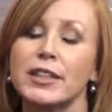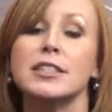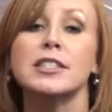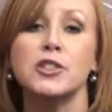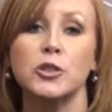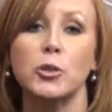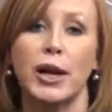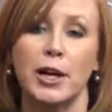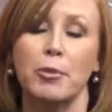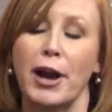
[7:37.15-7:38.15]
Still,
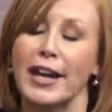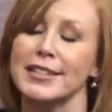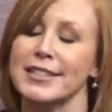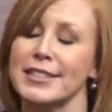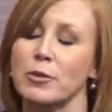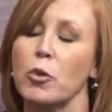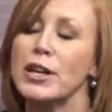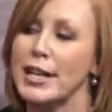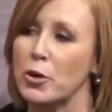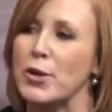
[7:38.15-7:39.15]
while I practice 1
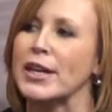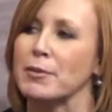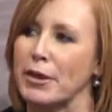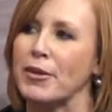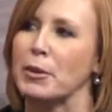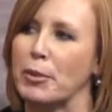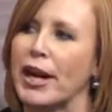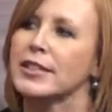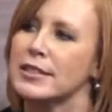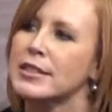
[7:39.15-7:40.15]
day a week in my family
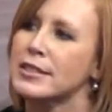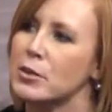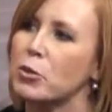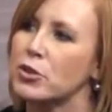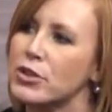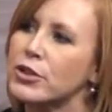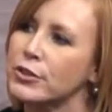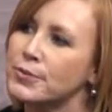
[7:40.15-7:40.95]
practice in Seymour still.